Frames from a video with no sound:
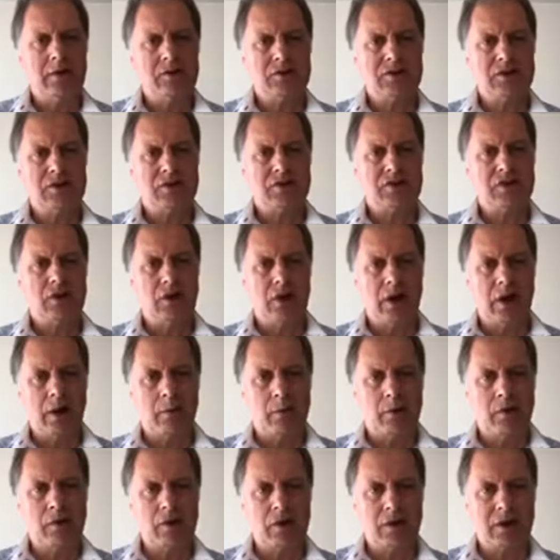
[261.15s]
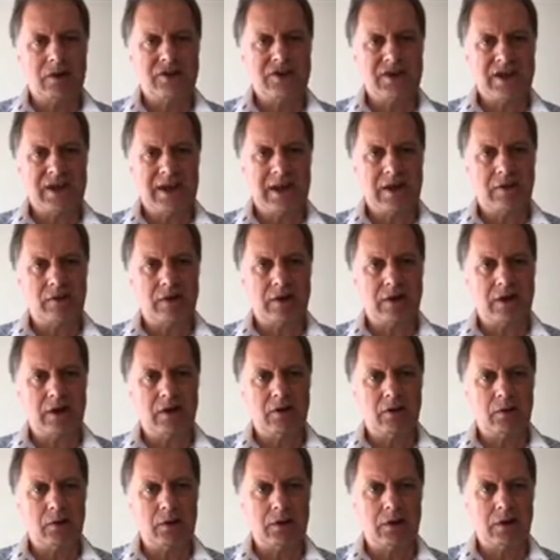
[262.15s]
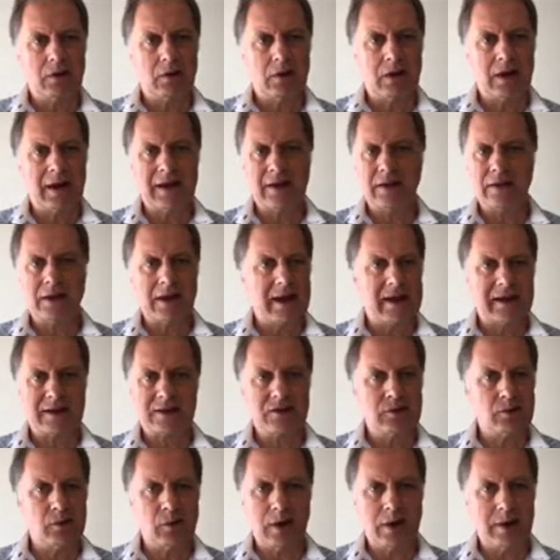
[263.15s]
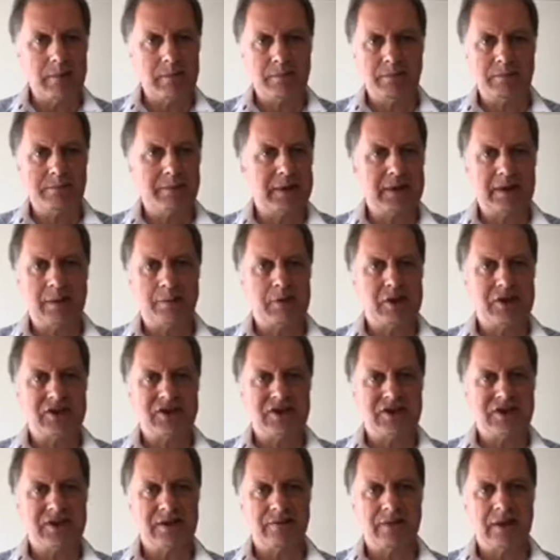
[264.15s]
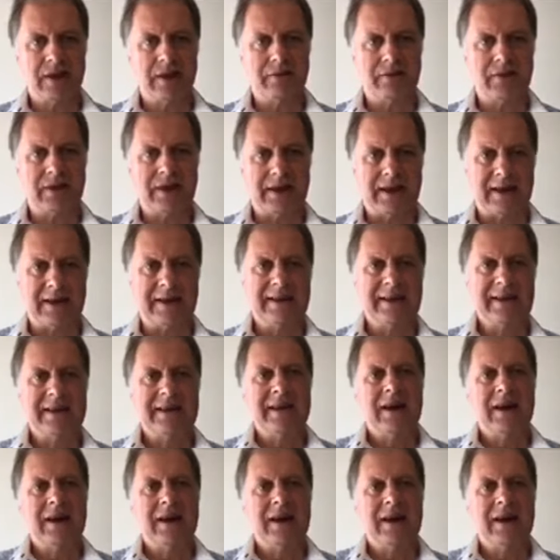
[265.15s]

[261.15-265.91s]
So it's not like we've got to sit here and go, how the heck do I be the presence of love here?